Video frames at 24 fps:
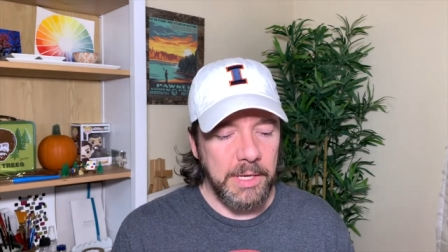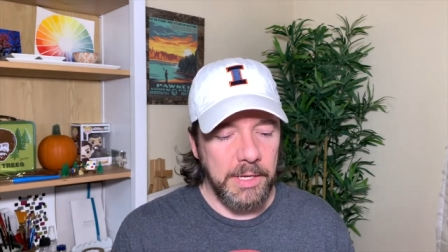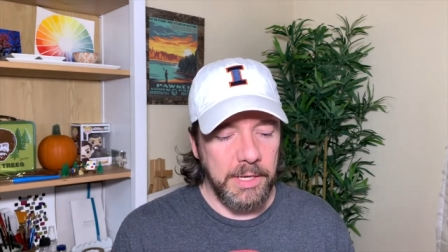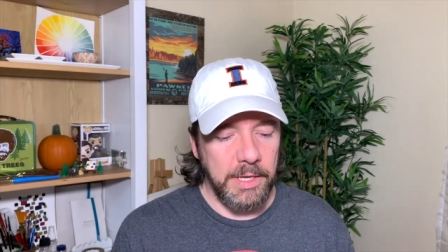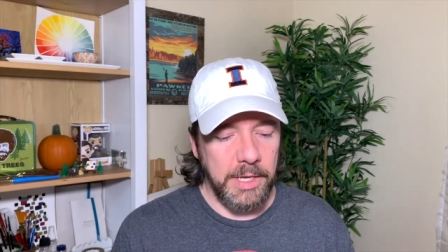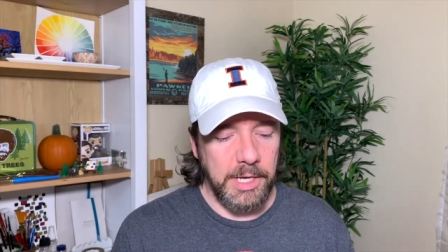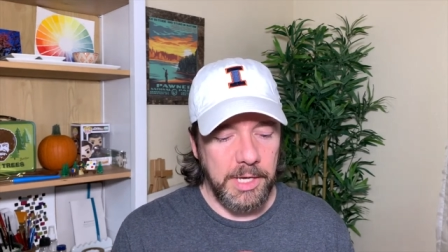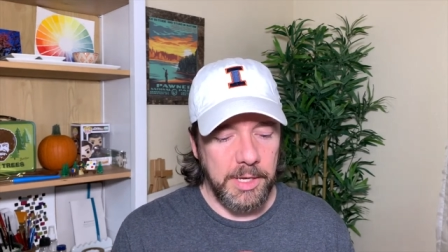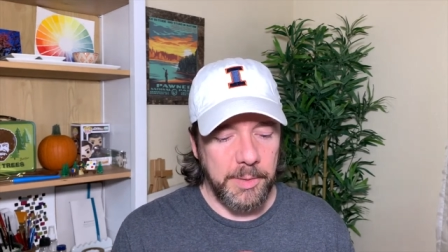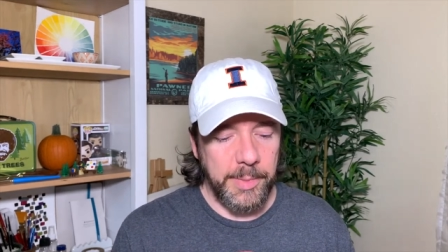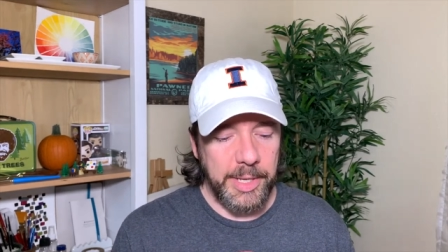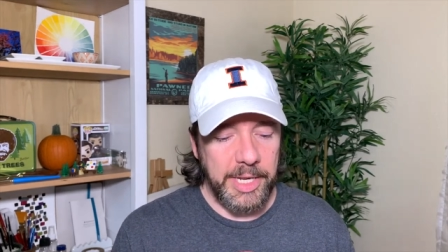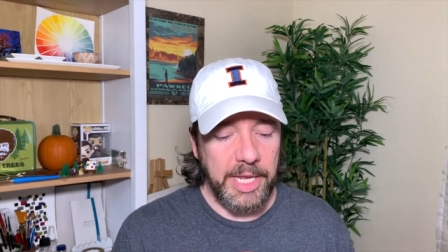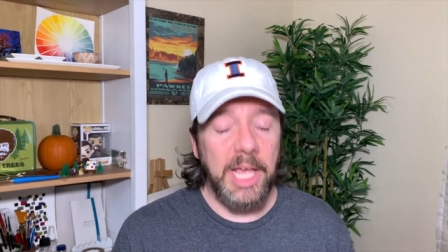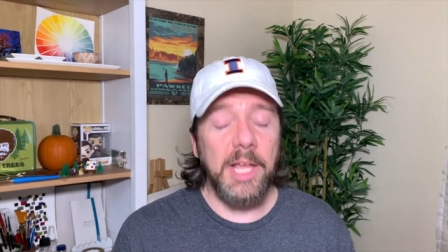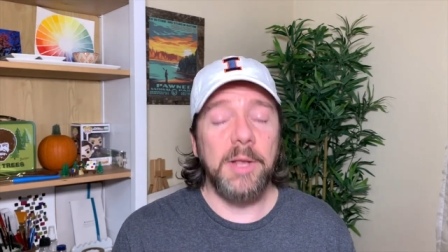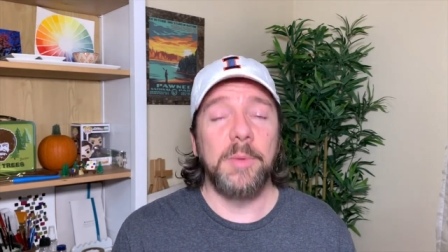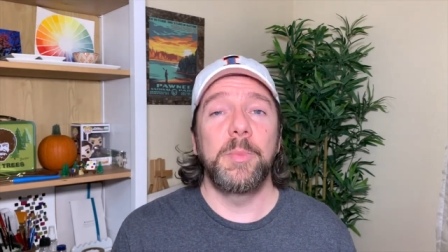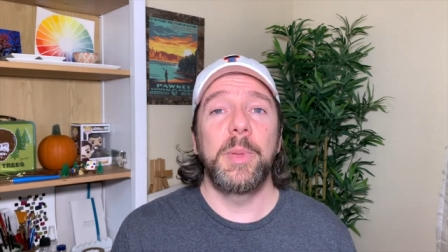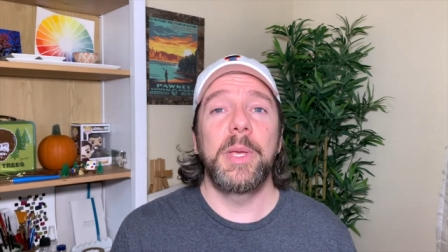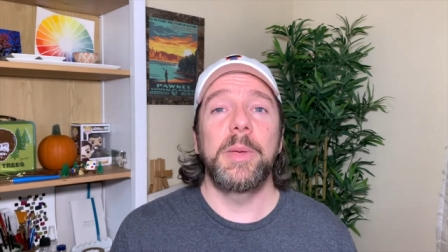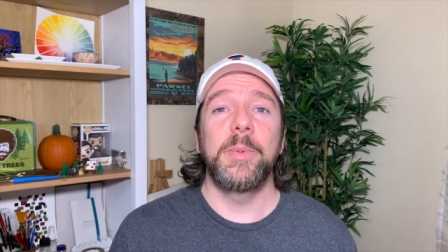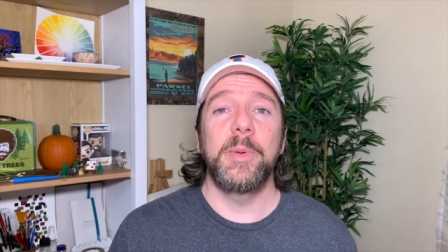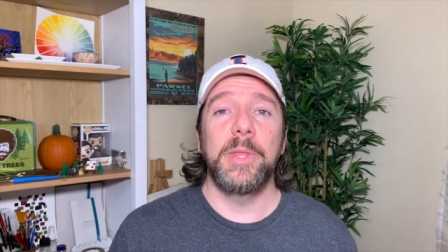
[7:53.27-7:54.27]
and again,
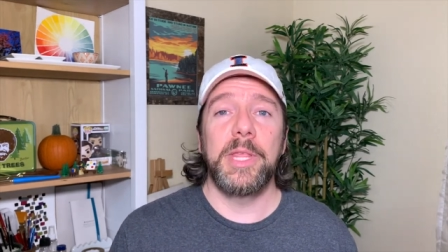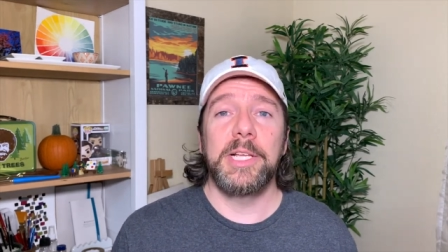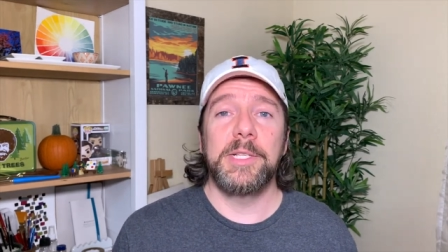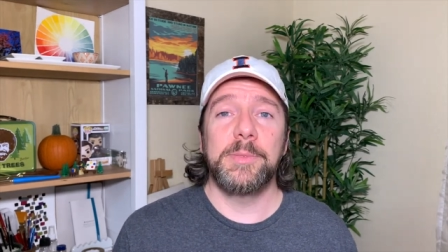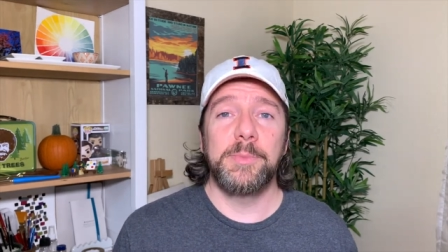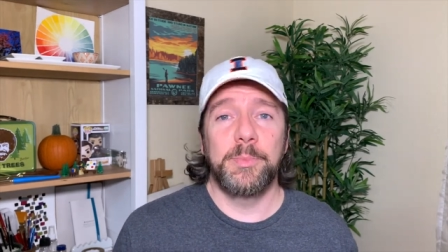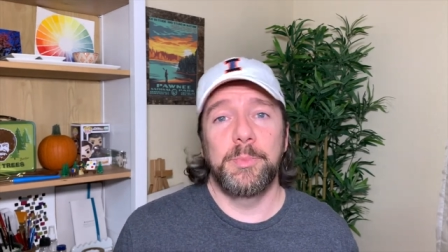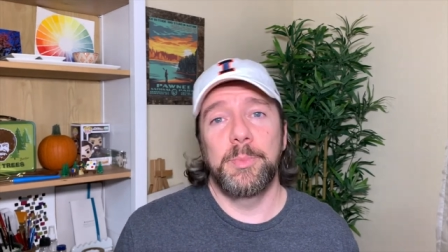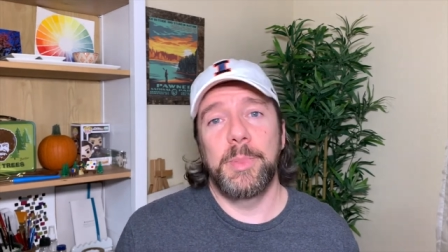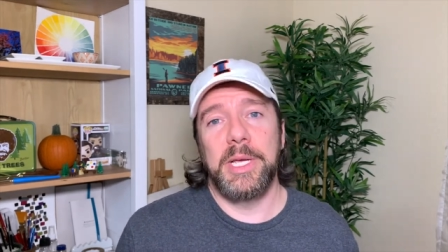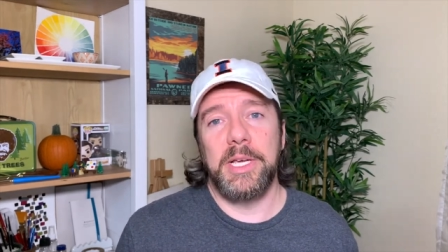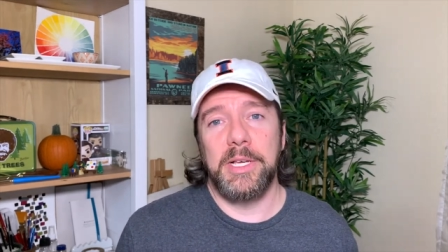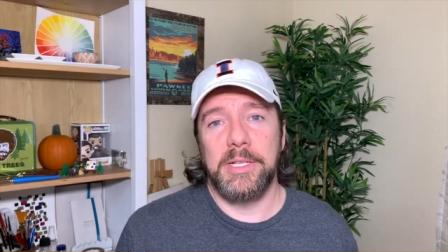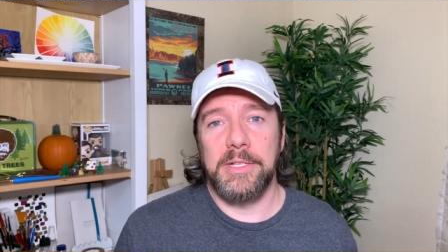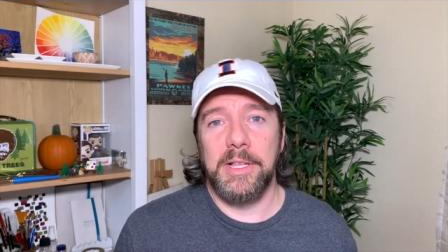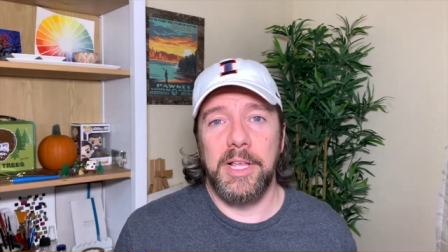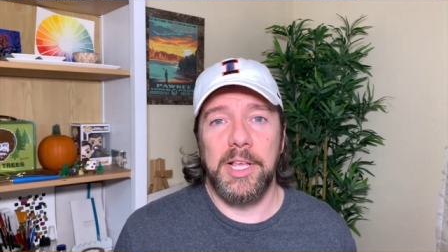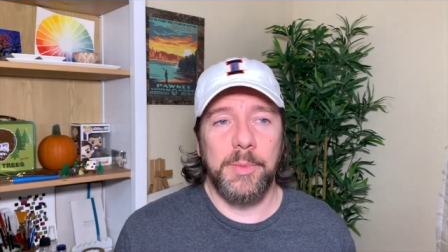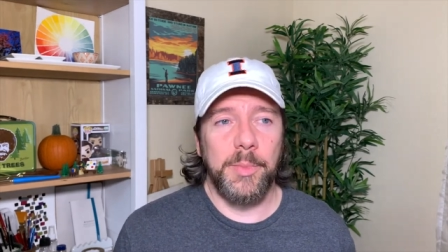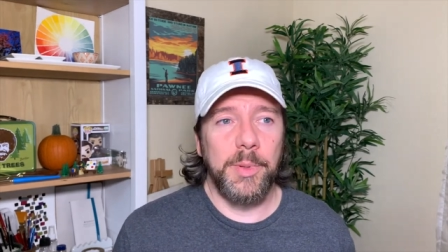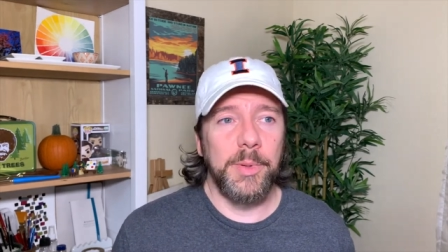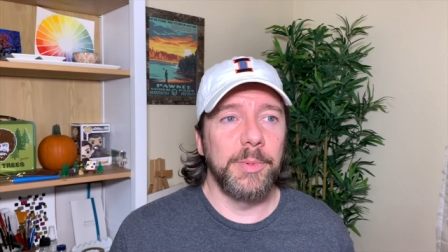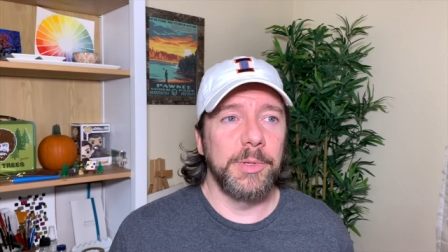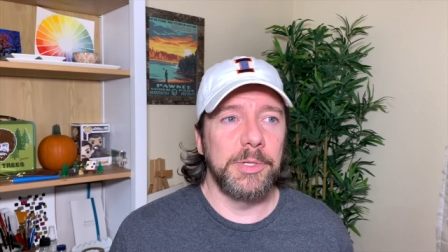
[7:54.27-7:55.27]
people, that's because a
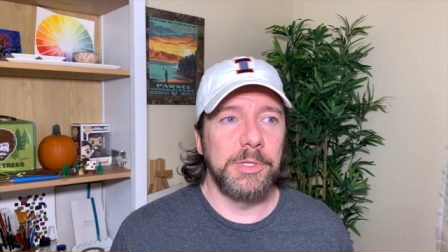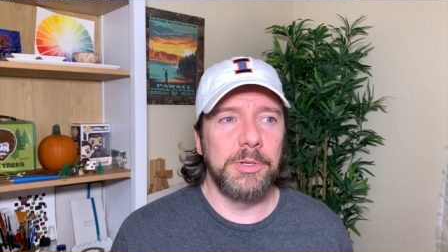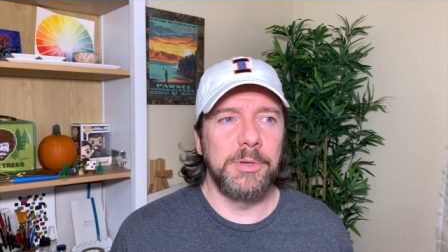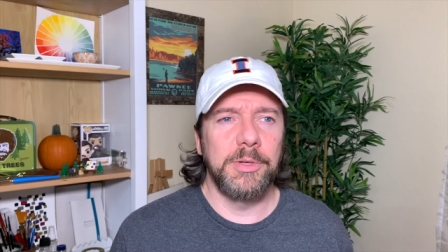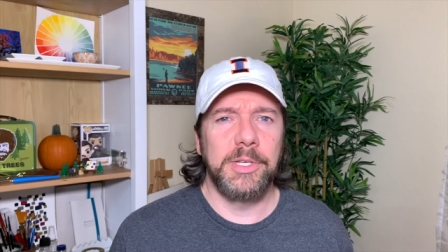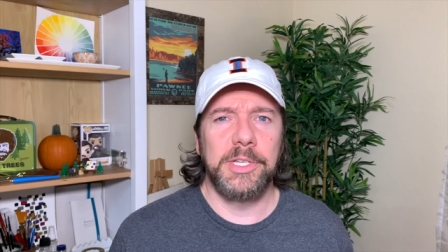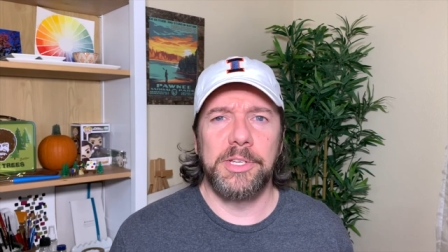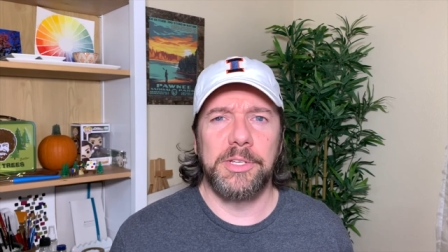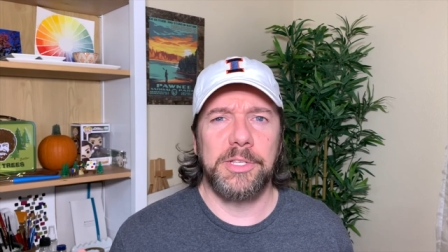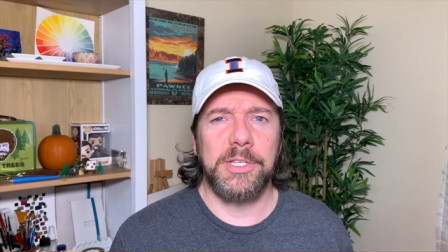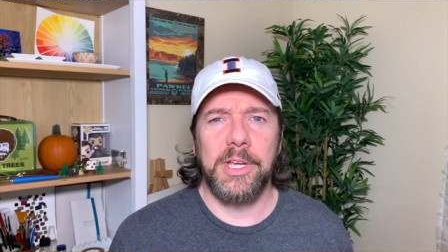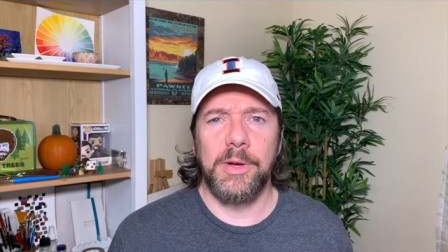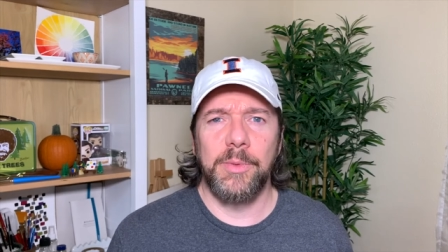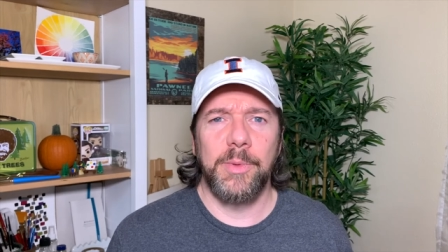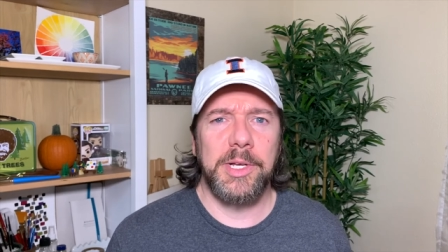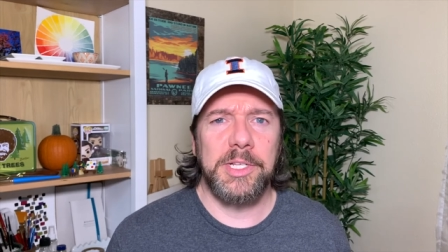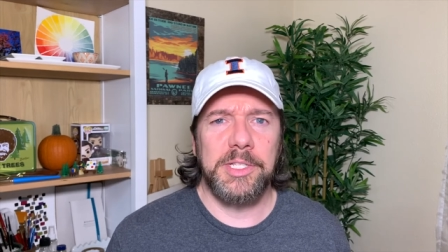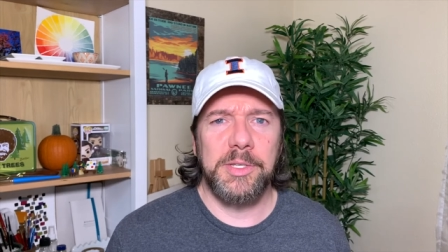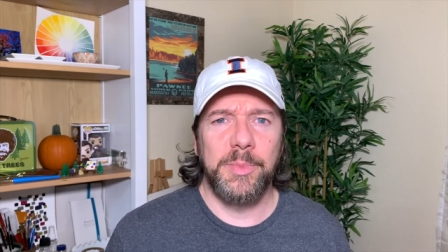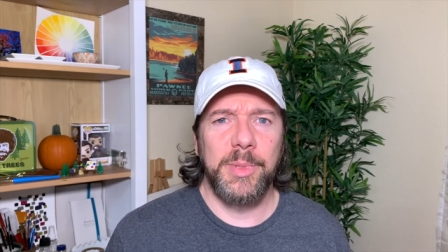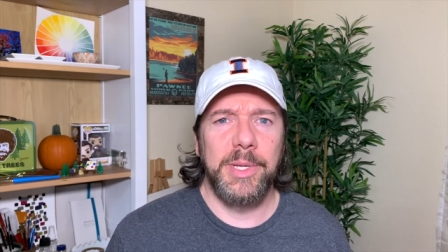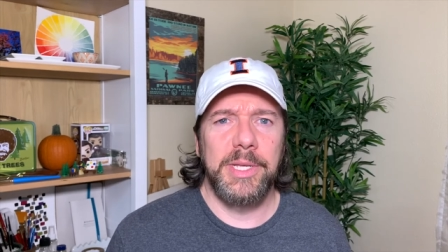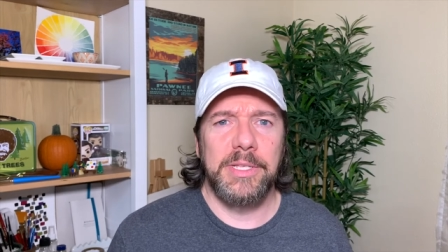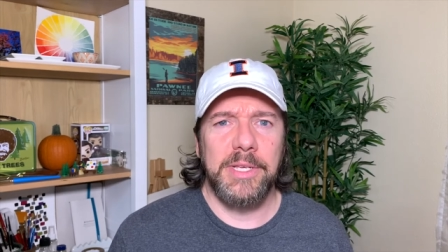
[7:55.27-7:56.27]
lot of people do just get
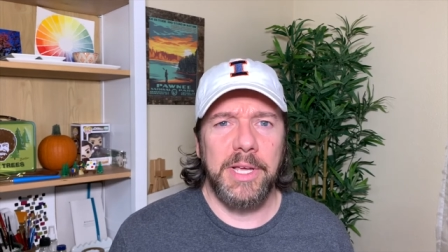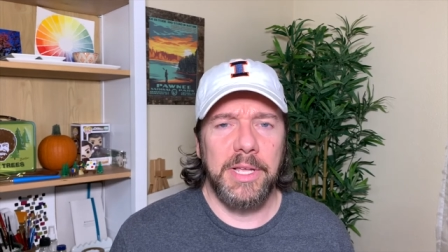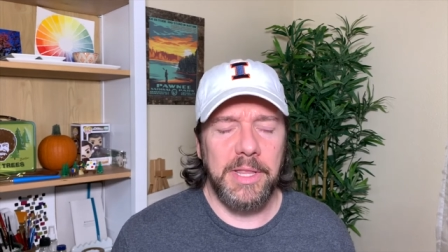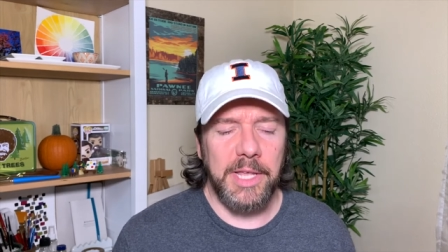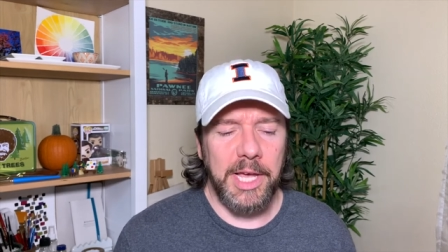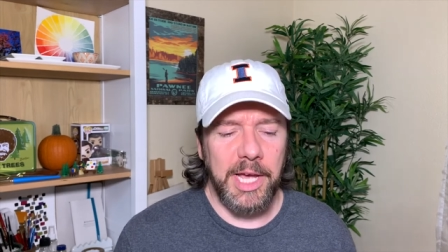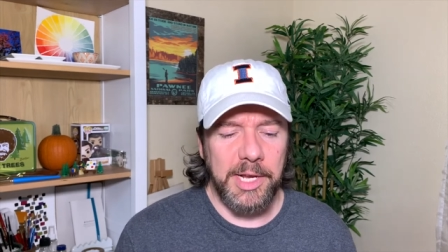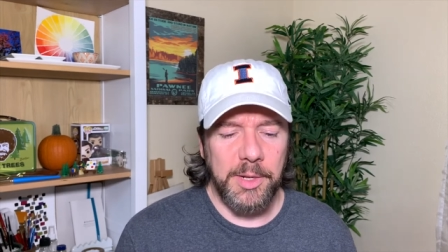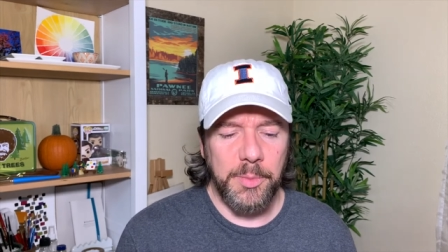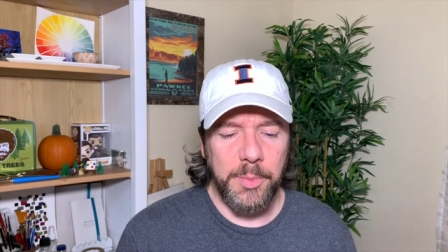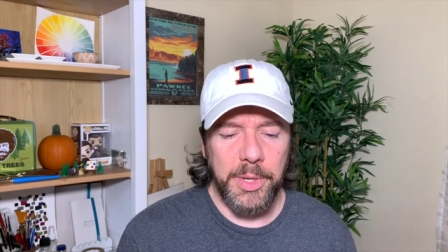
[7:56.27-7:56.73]
recipes online,